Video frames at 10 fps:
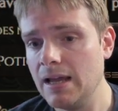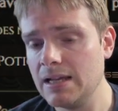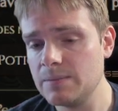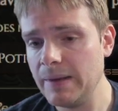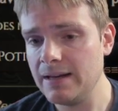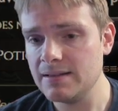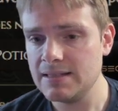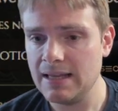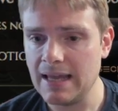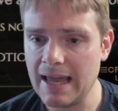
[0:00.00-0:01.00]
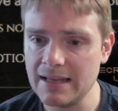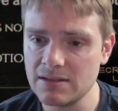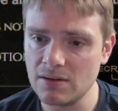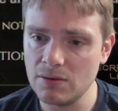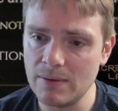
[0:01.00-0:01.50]
Expediency,
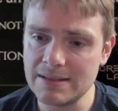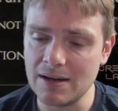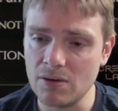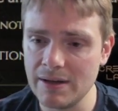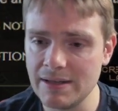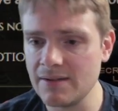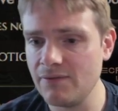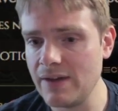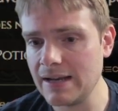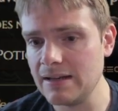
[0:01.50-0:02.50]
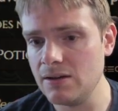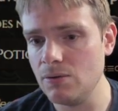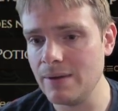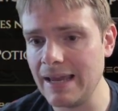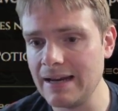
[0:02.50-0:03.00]
haste on you has increased effect, and
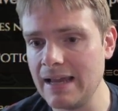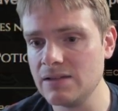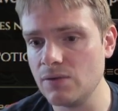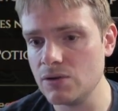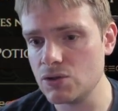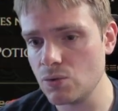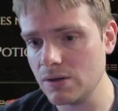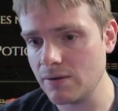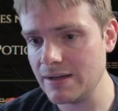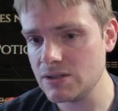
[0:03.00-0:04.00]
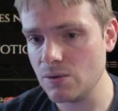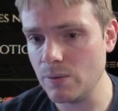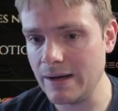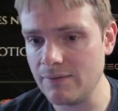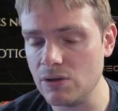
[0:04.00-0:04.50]
you gain haste for a short duration
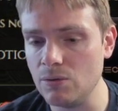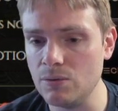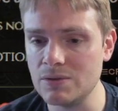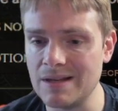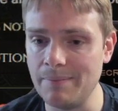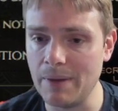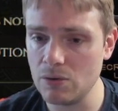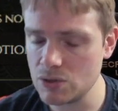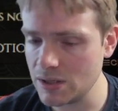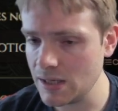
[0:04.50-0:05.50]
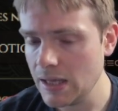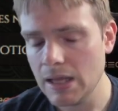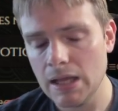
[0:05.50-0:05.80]
whenever you use a potion.